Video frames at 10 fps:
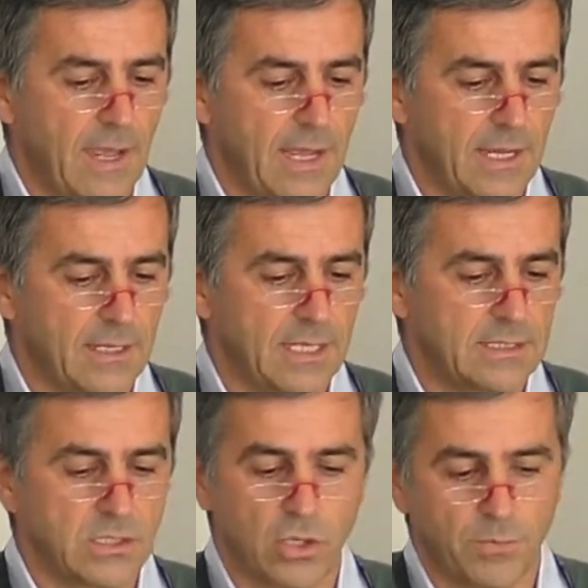and
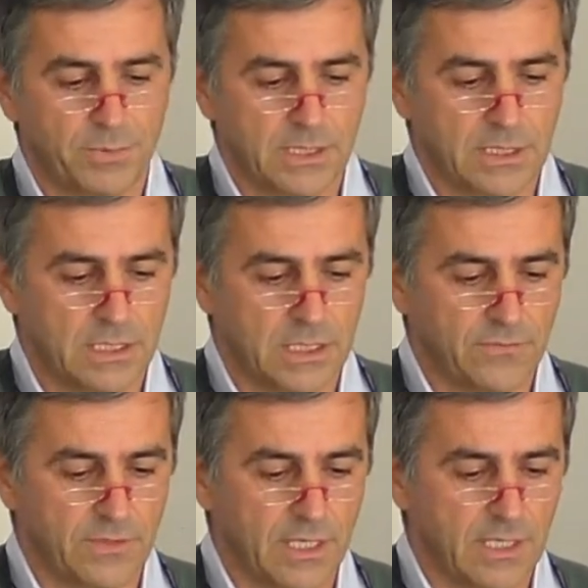that's the optic
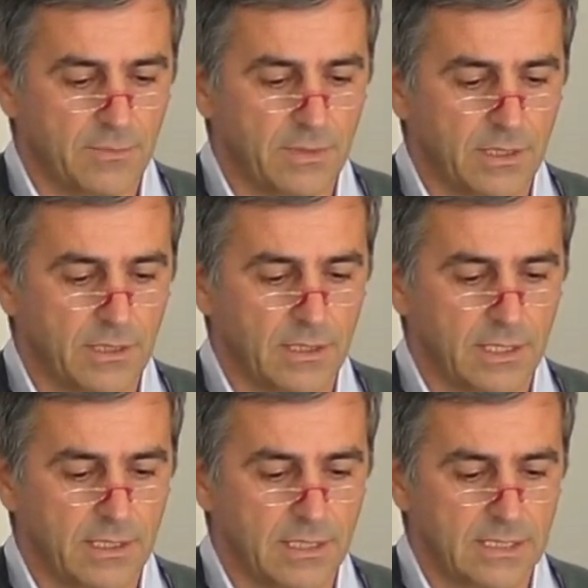nerve here in the middle,
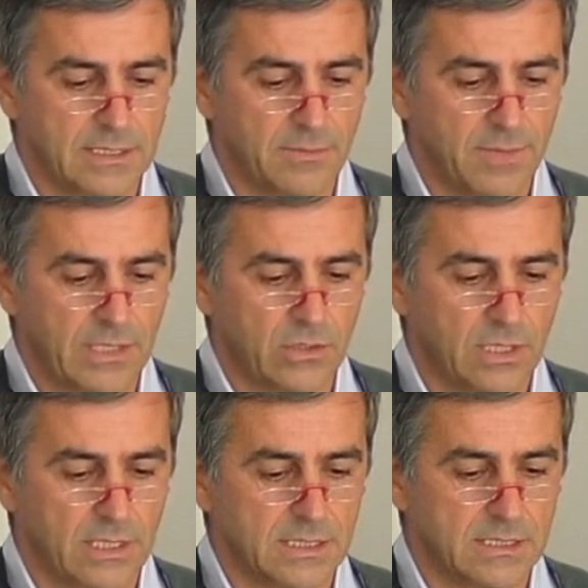and that's the
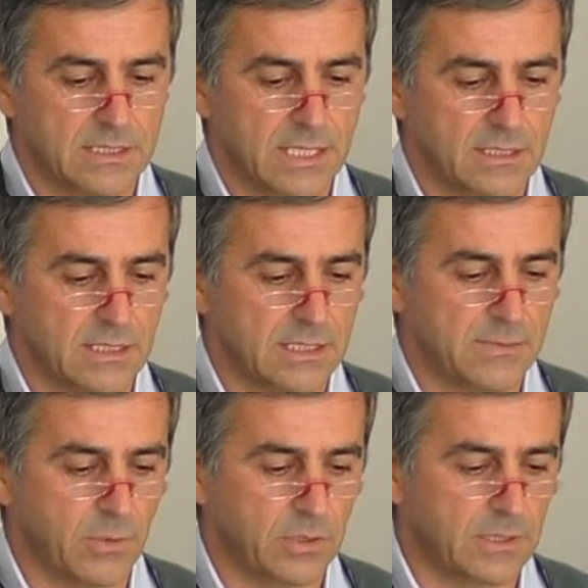macula, that's the central
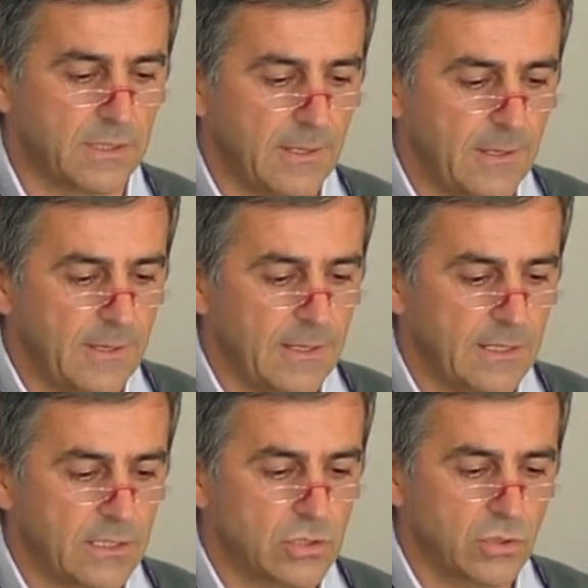spot. And
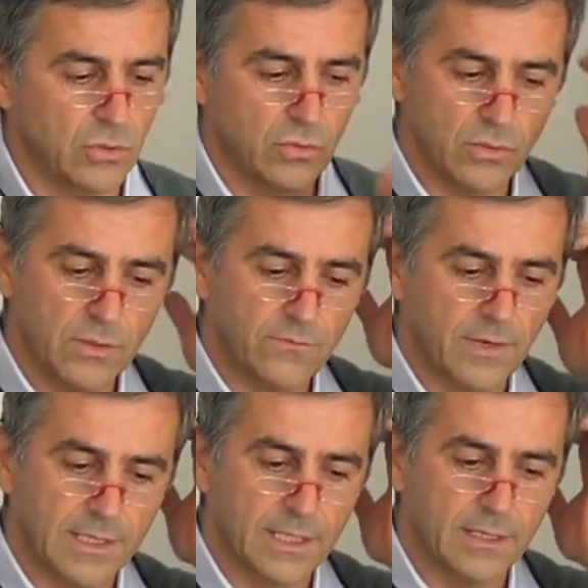I'll show you if
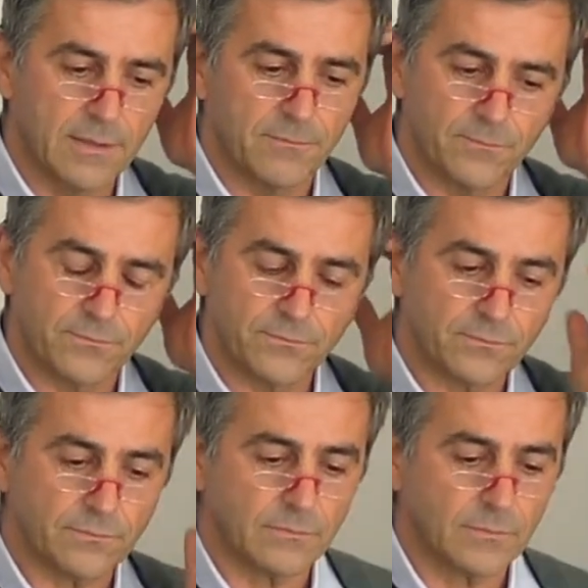I can.
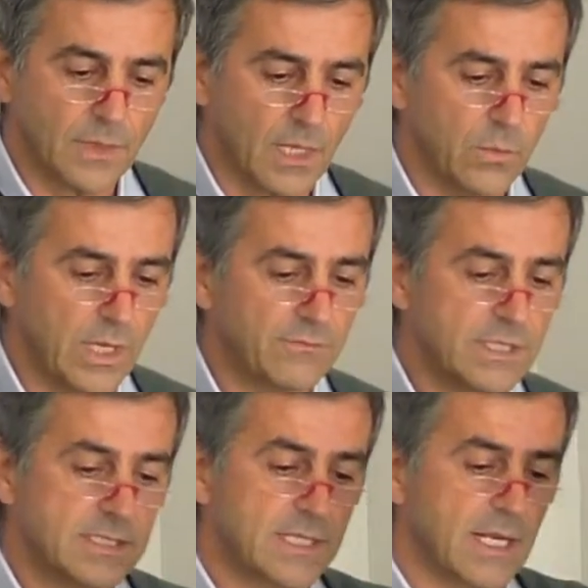We have
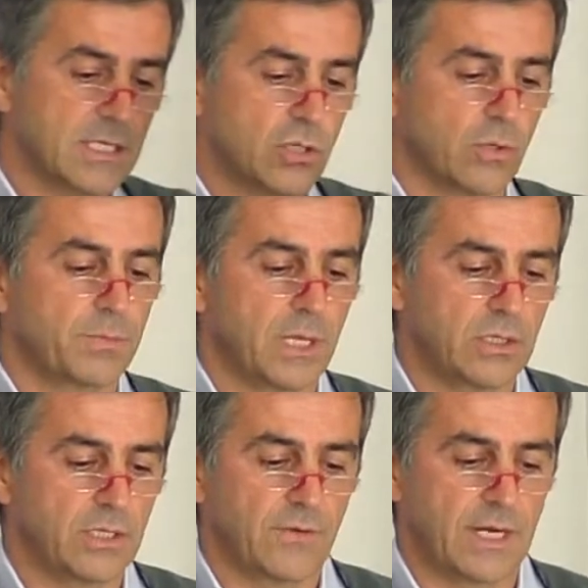this telescope
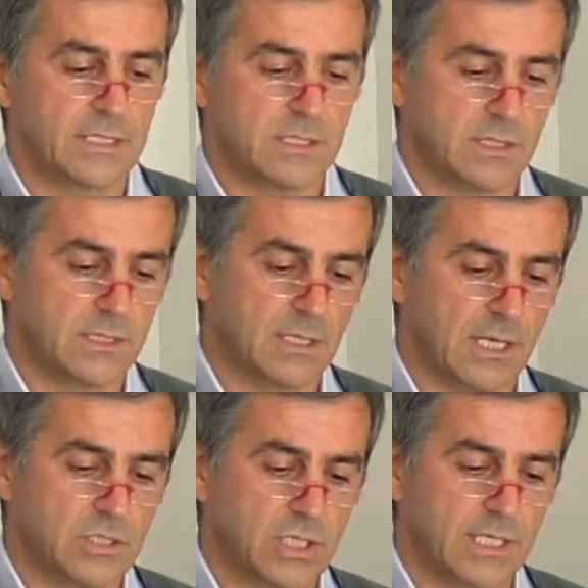now device that
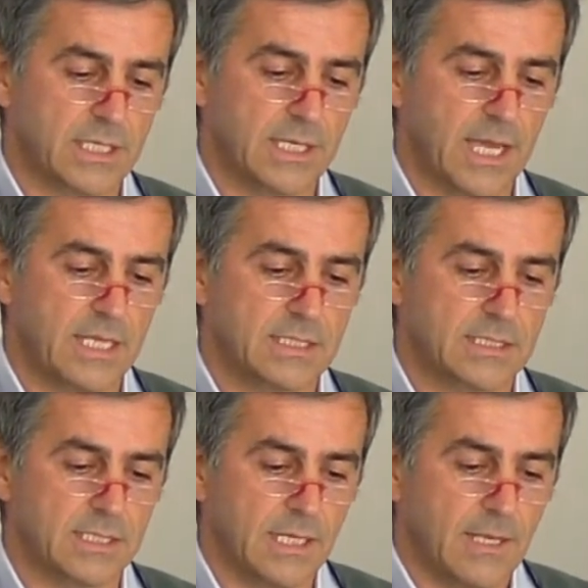actually
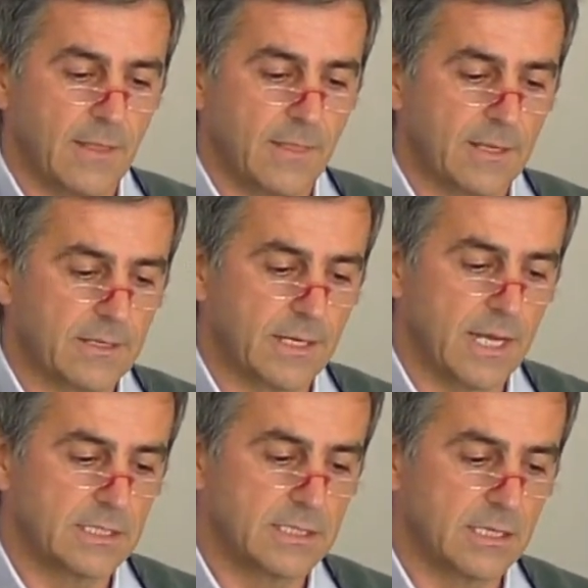creates
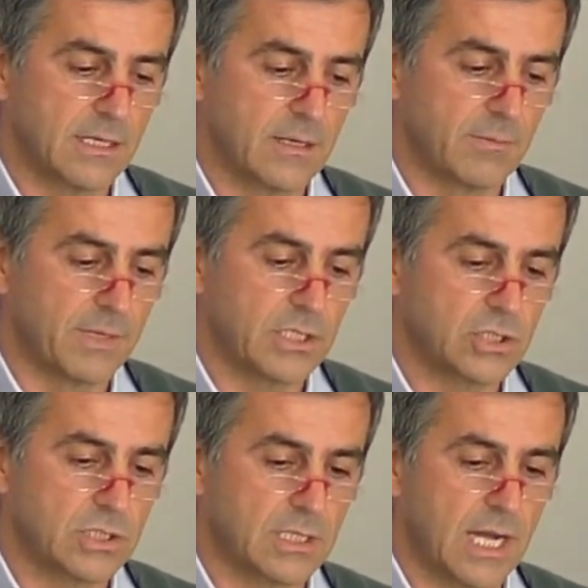a
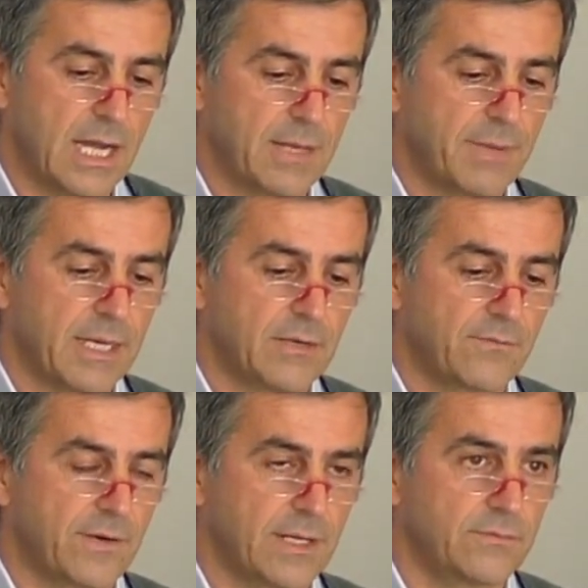much higher
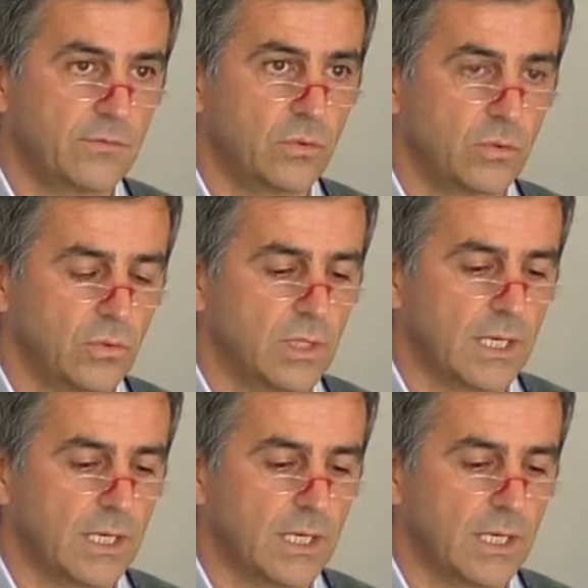magnified view,